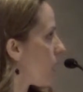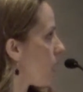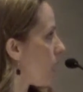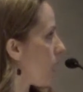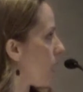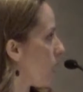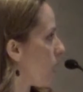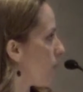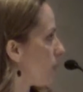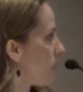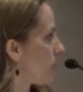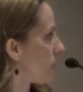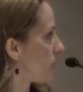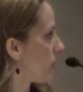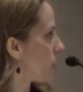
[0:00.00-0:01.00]

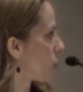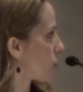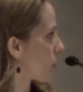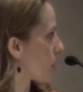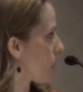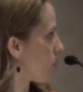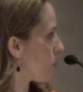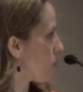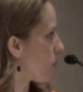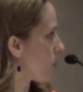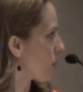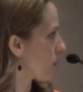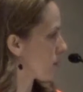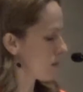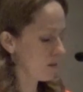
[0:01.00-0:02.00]
And then just a couple
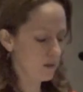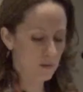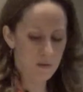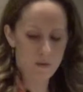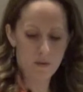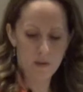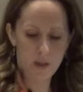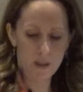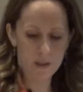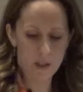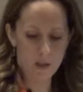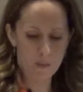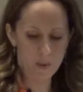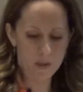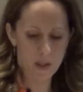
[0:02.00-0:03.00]
more
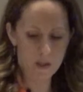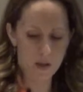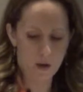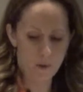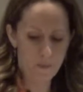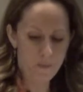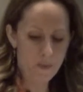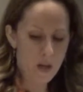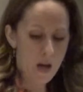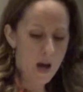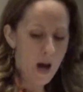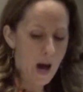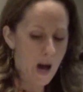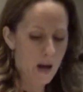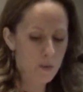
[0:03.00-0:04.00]
examples on there.
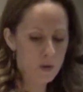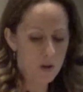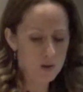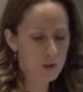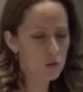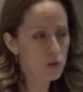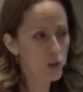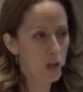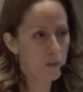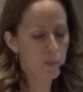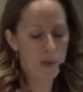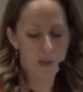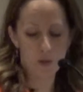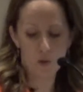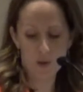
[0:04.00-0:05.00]
I would also check
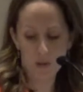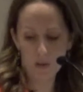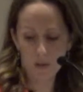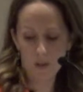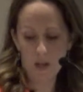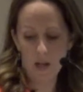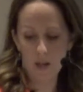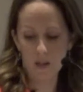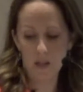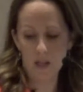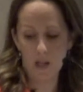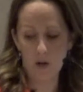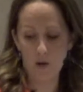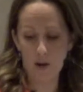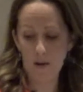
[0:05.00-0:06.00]
Pinterest and the
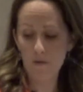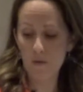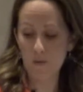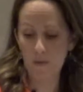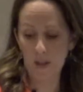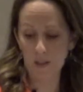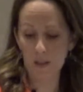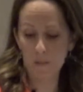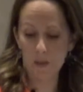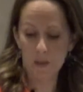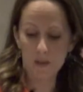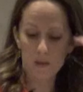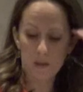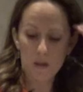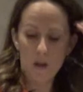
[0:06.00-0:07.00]
internet for
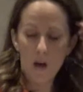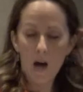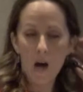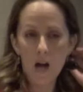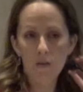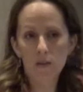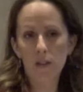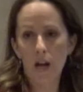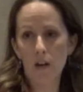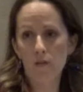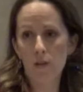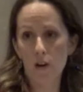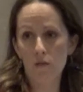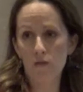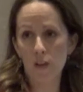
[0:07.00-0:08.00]
recipes. I have a lot of
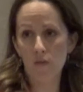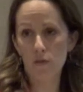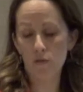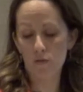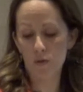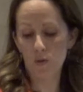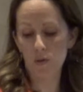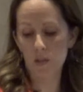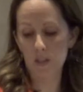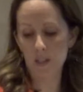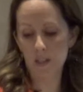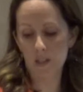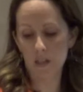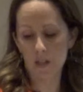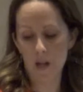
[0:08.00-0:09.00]
our favorite foods
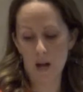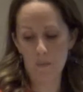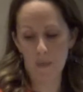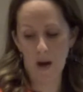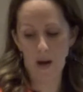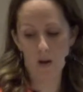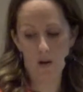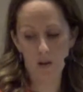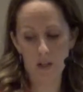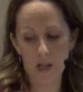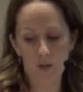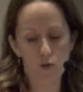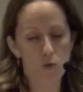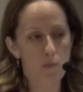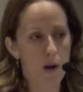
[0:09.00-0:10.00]
listed on my All
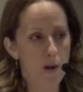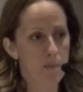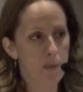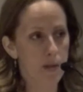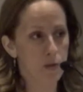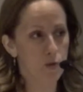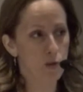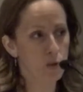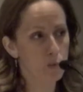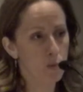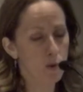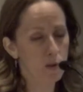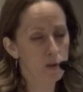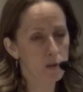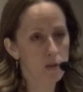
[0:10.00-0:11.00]
Natural Mom Pinterest
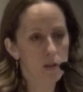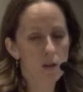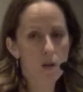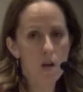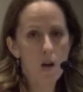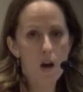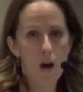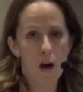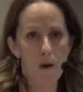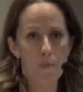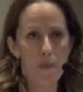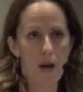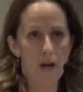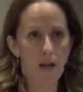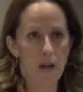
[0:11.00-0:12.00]
boards.
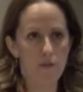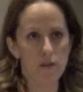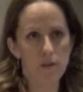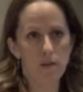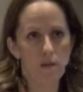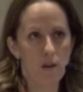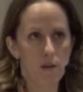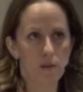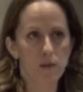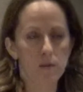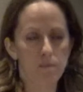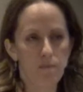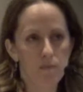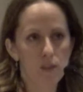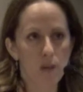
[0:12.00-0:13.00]
I have it all
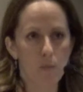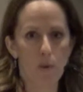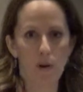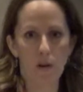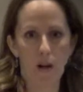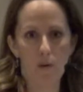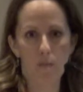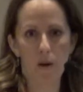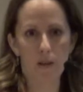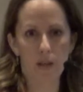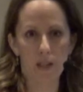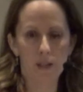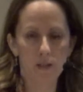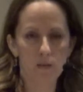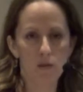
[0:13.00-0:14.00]
separated out by
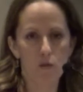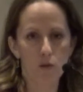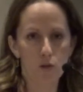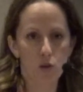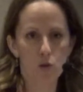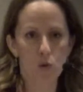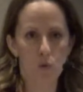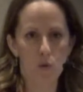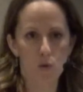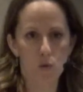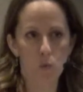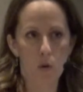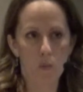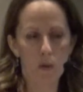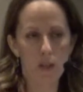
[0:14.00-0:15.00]
like different
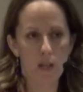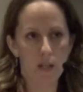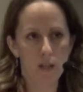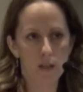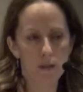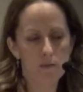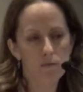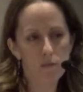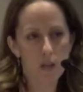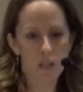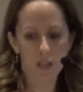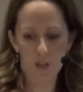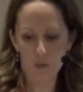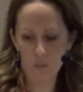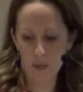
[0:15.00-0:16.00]
stores, what we like at
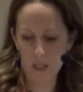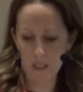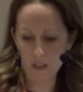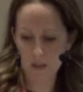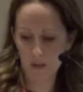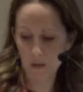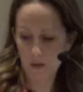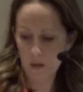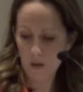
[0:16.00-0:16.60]
each place.